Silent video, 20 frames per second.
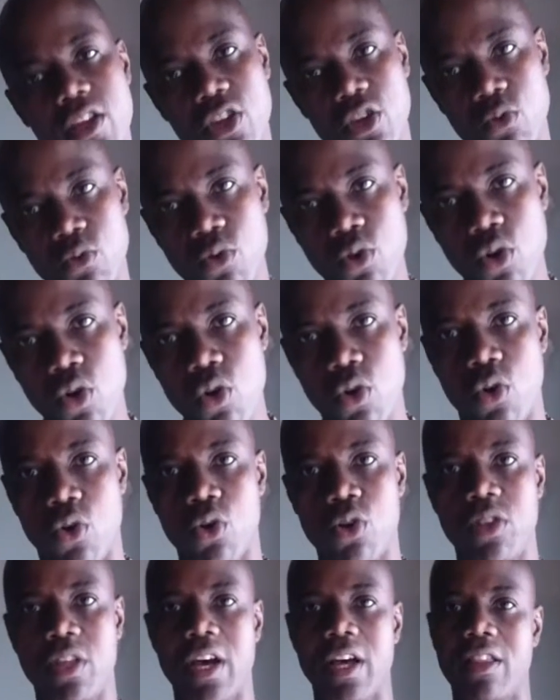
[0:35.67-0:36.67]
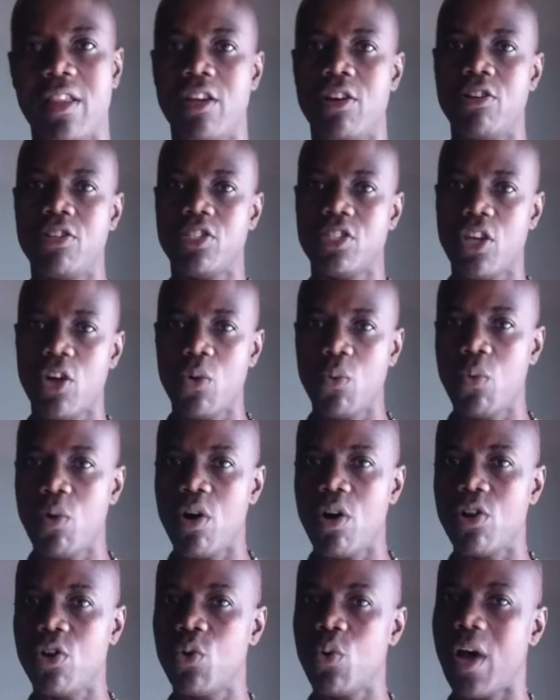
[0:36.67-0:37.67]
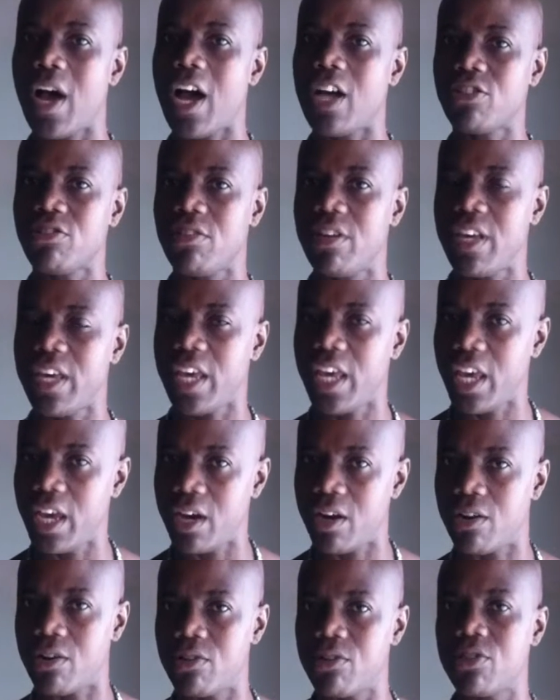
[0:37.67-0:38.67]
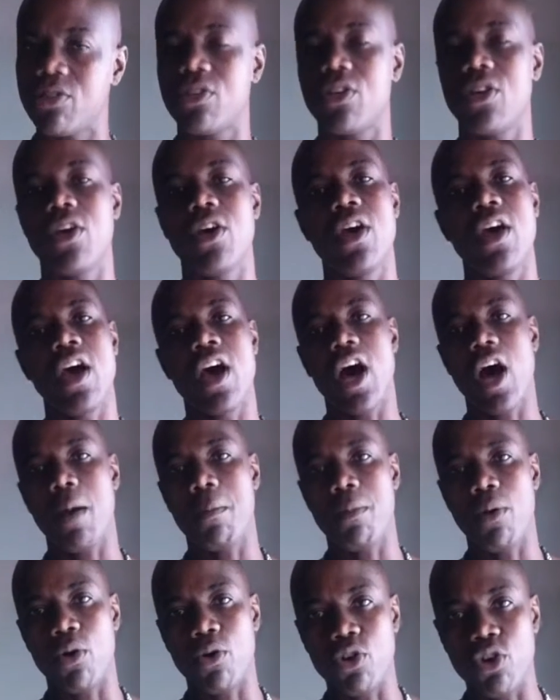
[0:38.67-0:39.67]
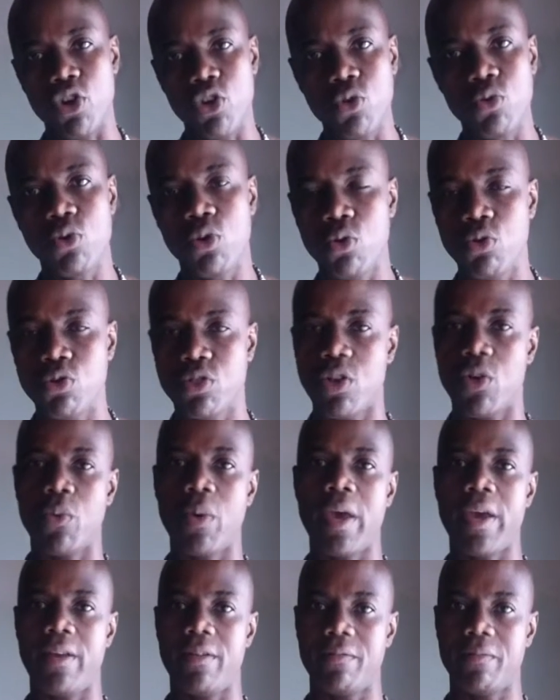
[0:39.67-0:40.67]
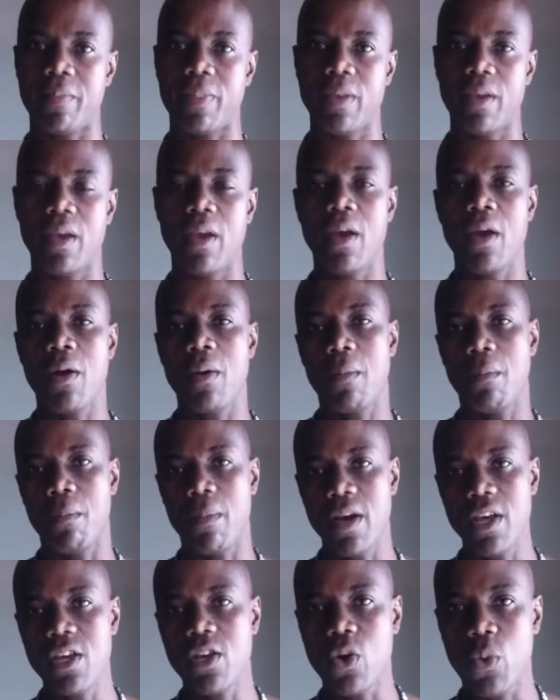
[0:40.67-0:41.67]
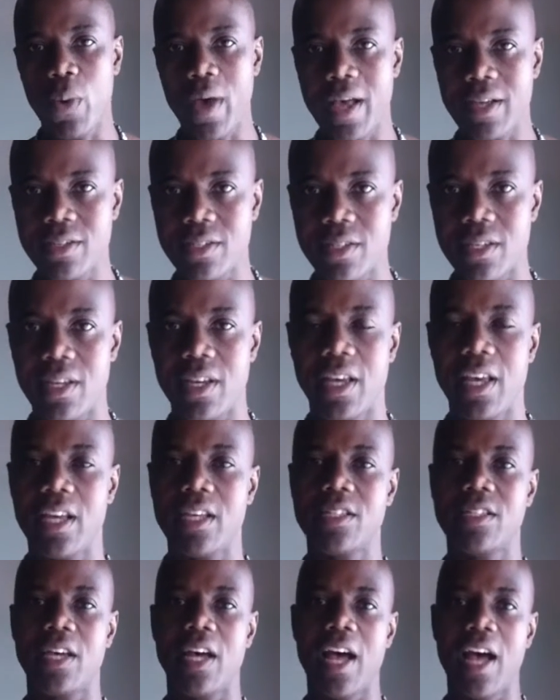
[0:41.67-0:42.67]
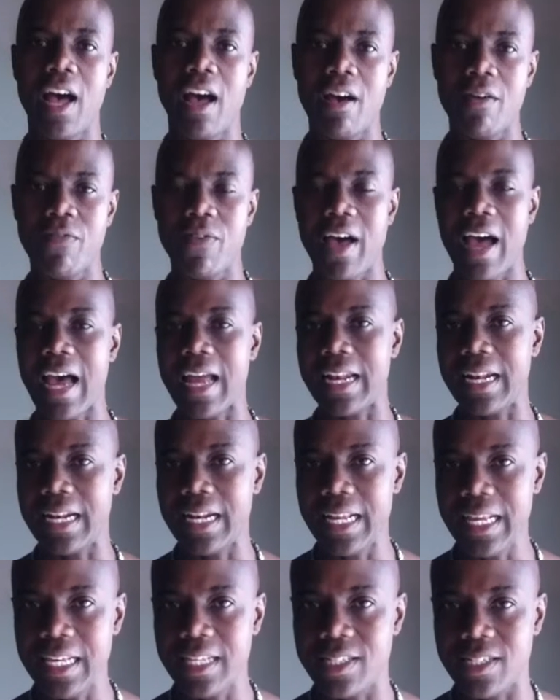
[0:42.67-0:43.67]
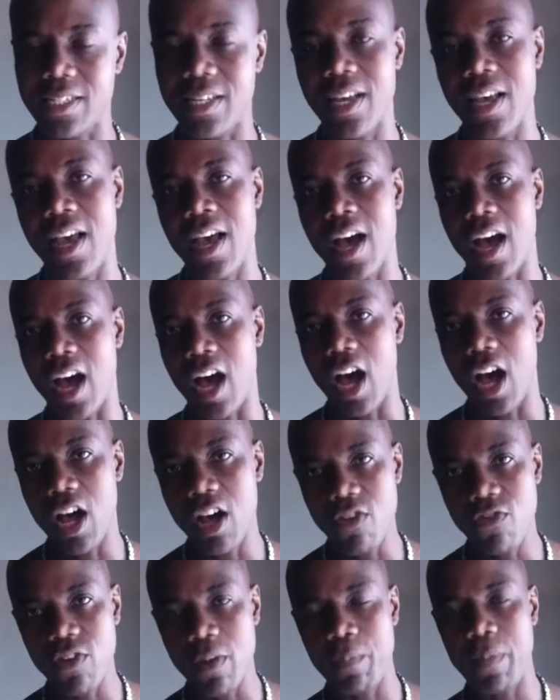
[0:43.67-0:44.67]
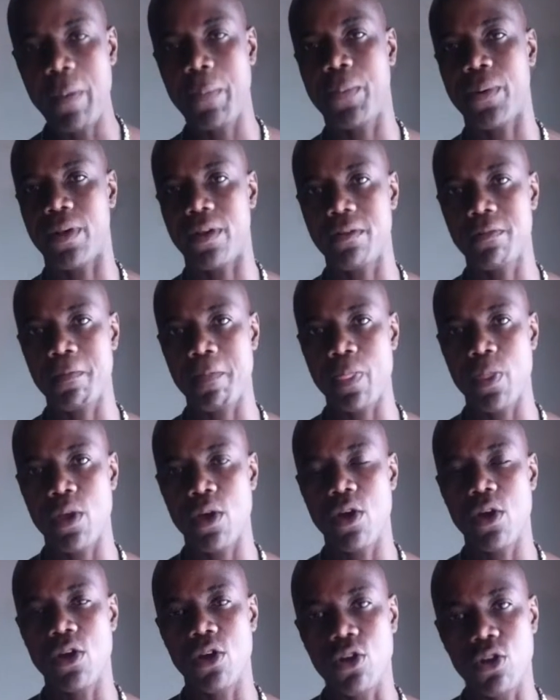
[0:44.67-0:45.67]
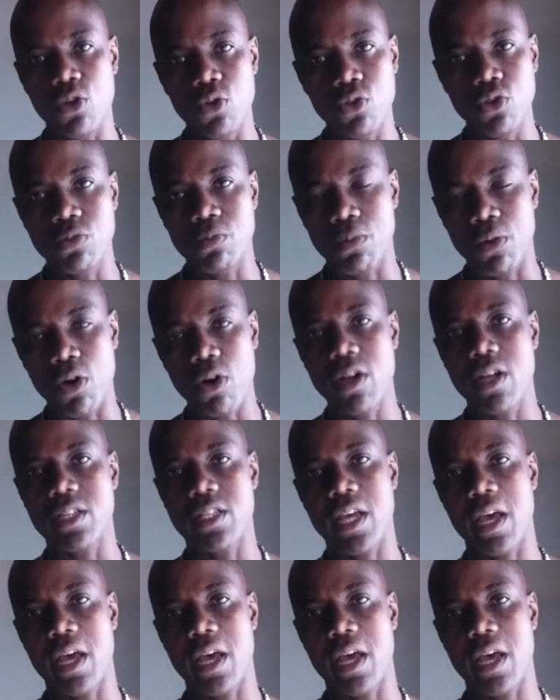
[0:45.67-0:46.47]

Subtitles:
you know that there is someone who actually cares about you losing weight. My quest is to have at least 100 people lose more than